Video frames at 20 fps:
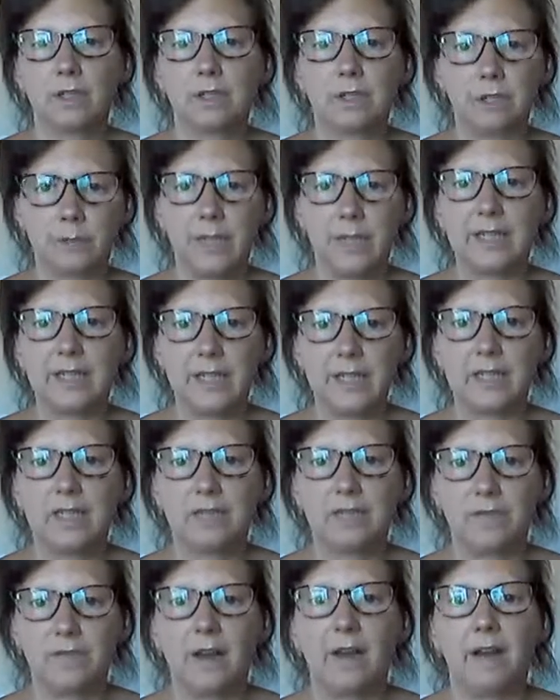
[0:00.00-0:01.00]
to
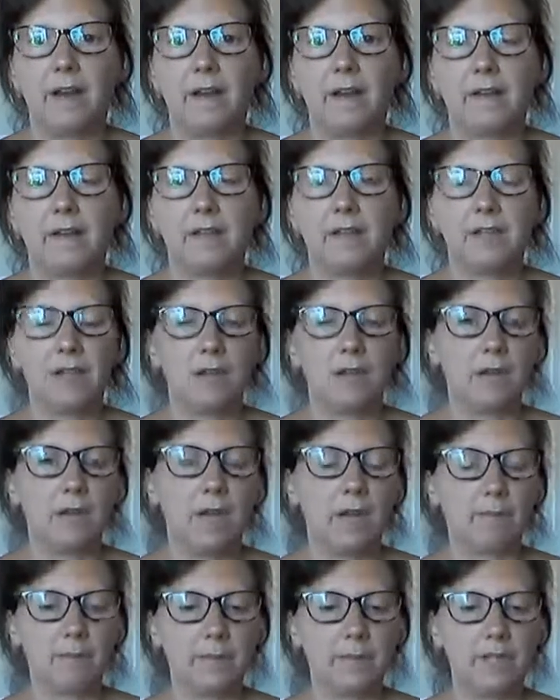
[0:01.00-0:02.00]
identify,
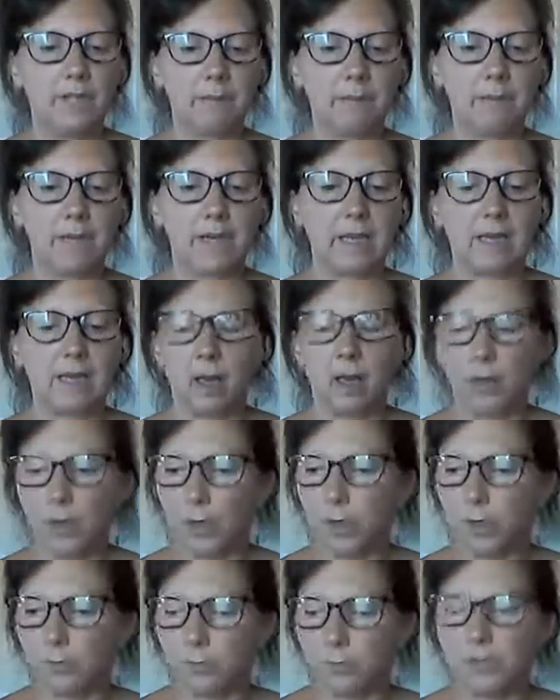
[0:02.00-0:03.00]
every time you get a
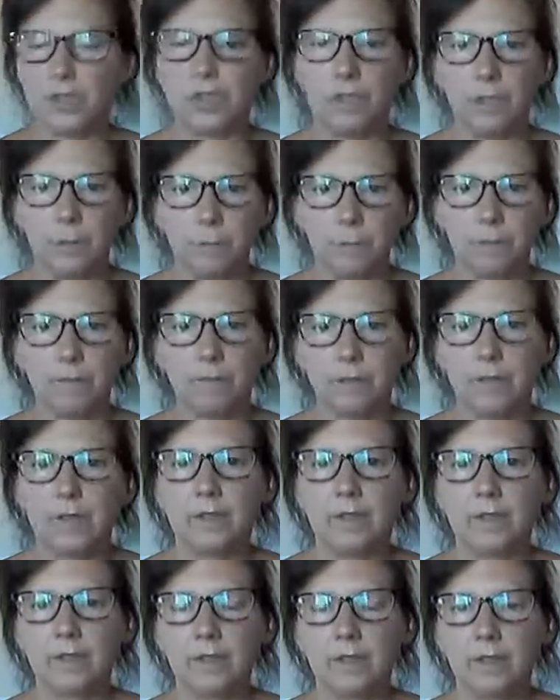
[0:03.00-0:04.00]
lot of
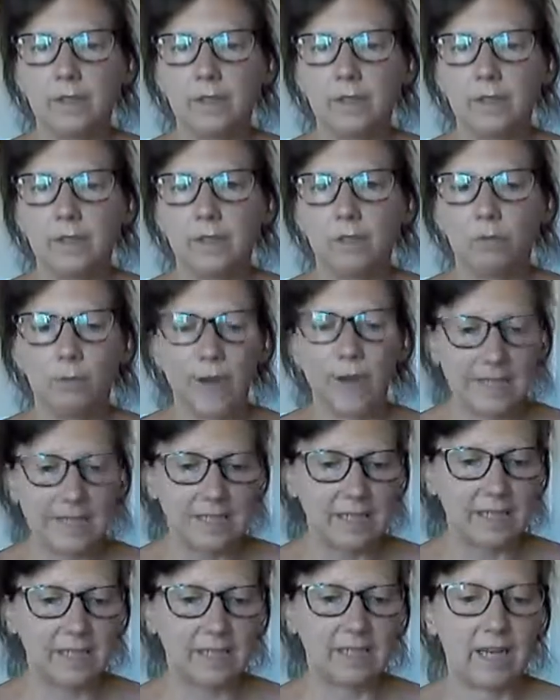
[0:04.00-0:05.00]
discomfort,
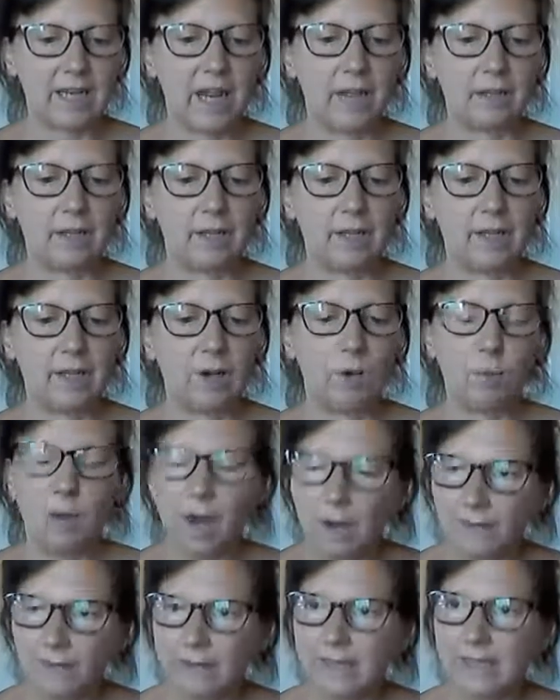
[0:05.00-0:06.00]
write it in your diary and think, oh,
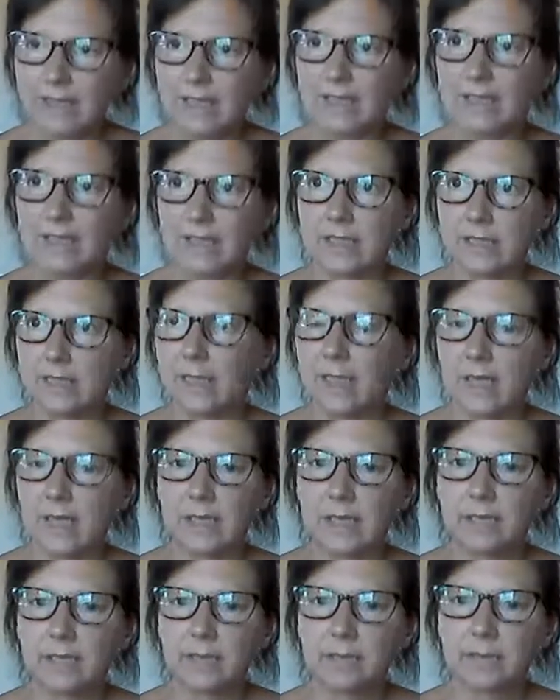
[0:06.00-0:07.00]
what have I eaten
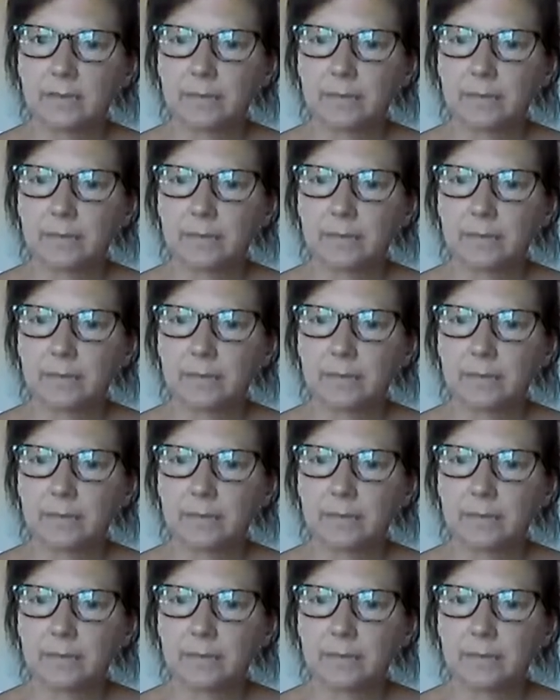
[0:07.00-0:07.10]
today?